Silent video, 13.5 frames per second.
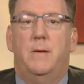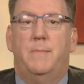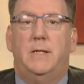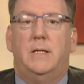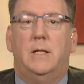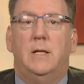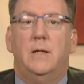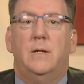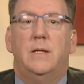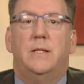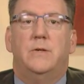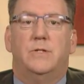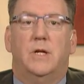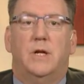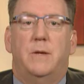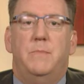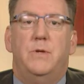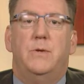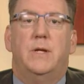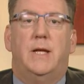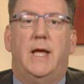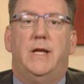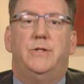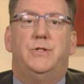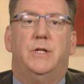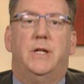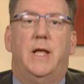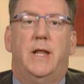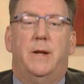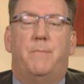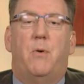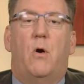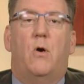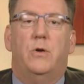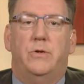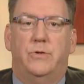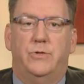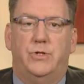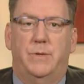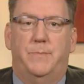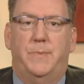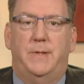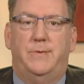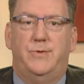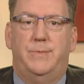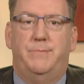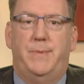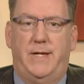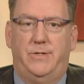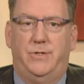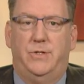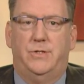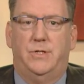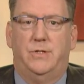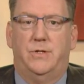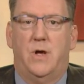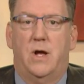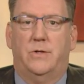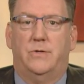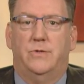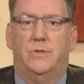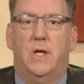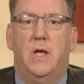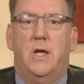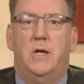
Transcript: But clearly there's a communication and a partnership between patients and doctors